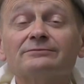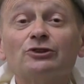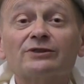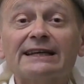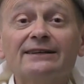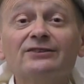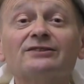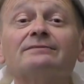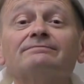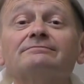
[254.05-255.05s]
your
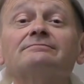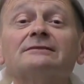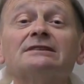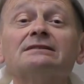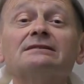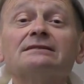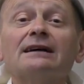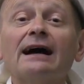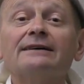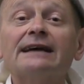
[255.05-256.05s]
case,
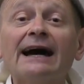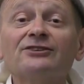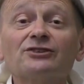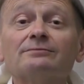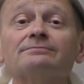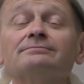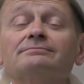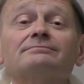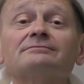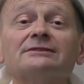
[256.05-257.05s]
and ask him
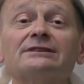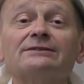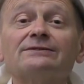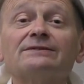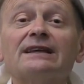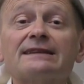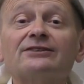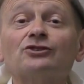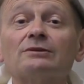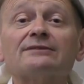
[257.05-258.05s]
if he
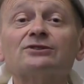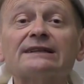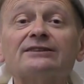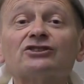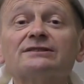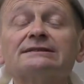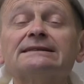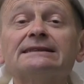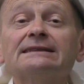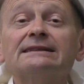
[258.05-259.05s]
thinks you have vocation,
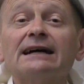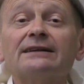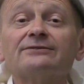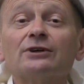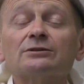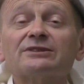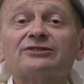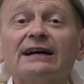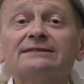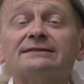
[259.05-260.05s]
and follow his
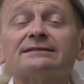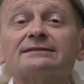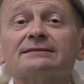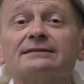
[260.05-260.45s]
guidance.